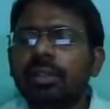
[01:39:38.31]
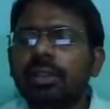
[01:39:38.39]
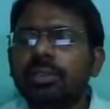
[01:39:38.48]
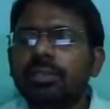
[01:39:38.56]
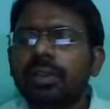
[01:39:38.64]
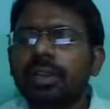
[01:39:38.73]

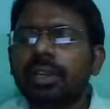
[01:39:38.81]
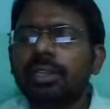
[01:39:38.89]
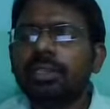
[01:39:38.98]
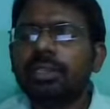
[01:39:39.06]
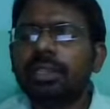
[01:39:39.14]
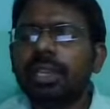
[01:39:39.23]
That's why it
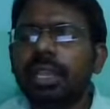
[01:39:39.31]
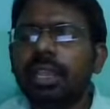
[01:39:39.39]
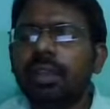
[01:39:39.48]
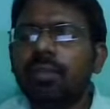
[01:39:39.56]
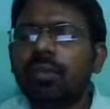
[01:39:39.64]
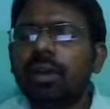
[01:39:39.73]
is a
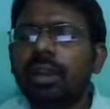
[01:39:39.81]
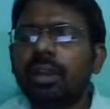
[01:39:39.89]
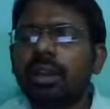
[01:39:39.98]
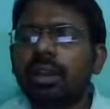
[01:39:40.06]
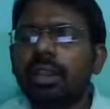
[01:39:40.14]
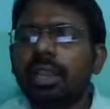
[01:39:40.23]

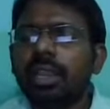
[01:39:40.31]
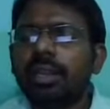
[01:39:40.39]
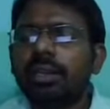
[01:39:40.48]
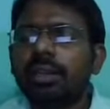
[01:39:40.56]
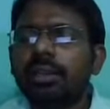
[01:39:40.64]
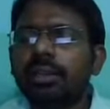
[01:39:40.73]
318.